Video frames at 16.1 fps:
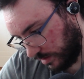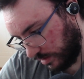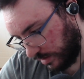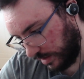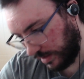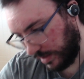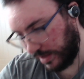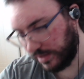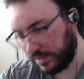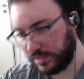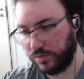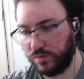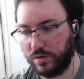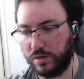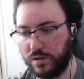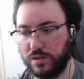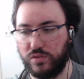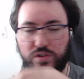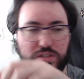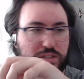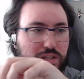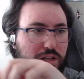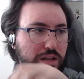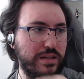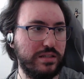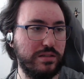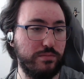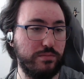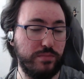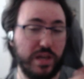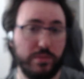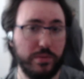The acacia one crystallized,
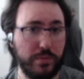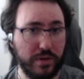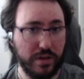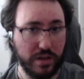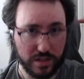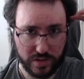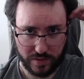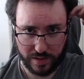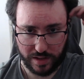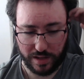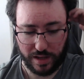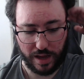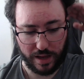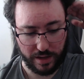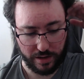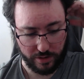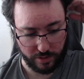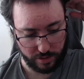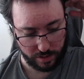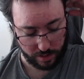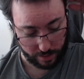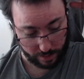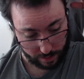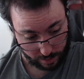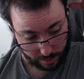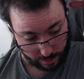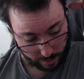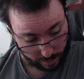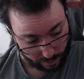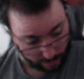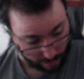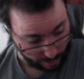maybe because of the higher
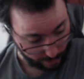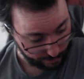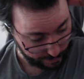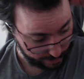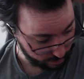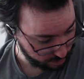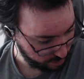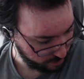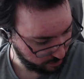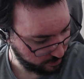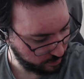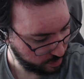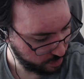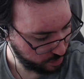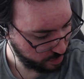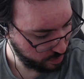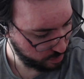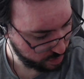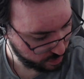amount of fructose,